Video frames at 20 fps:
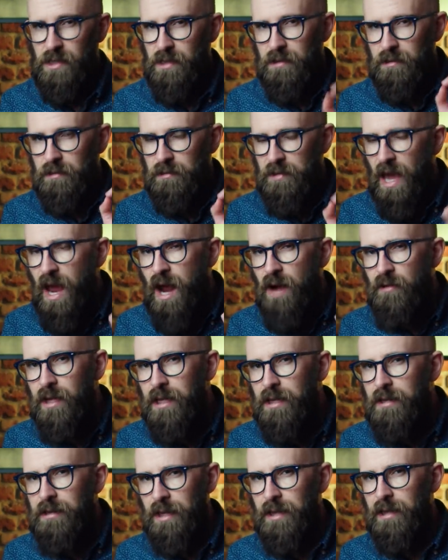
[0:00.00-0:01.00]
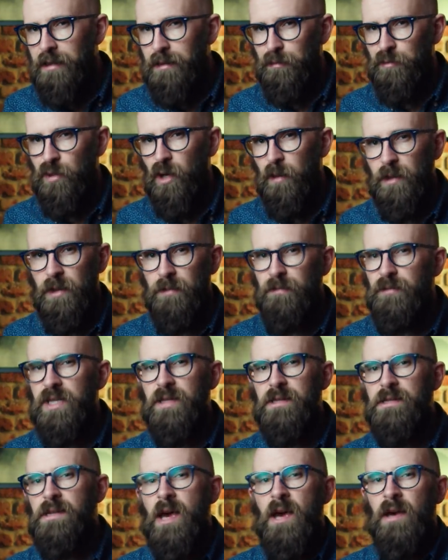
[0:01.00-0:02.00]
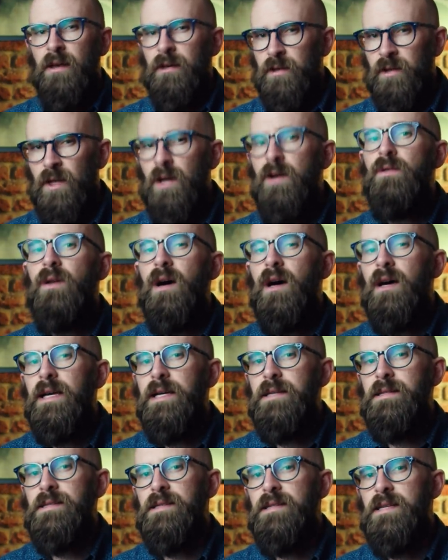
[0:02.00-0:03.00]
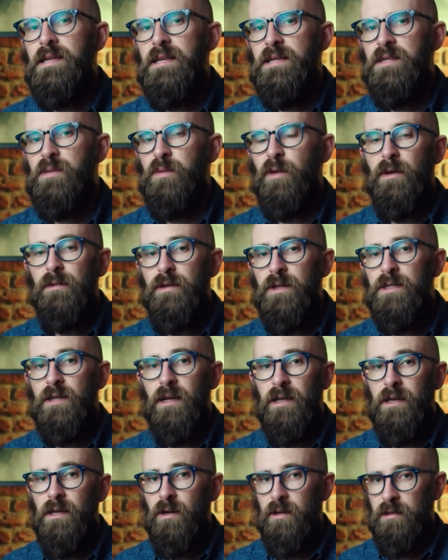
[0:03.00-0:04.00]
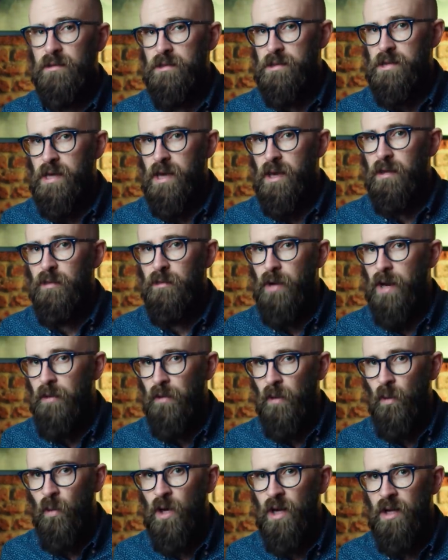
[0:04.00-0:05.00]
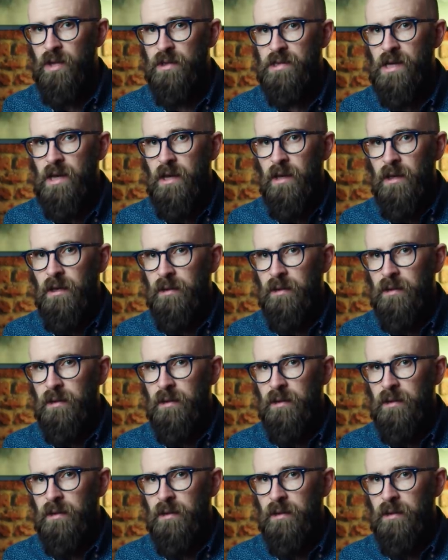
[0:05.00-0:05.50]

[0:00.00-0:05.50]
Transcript: and therein lay the problem, because though Hind D's were officially on sale around the world,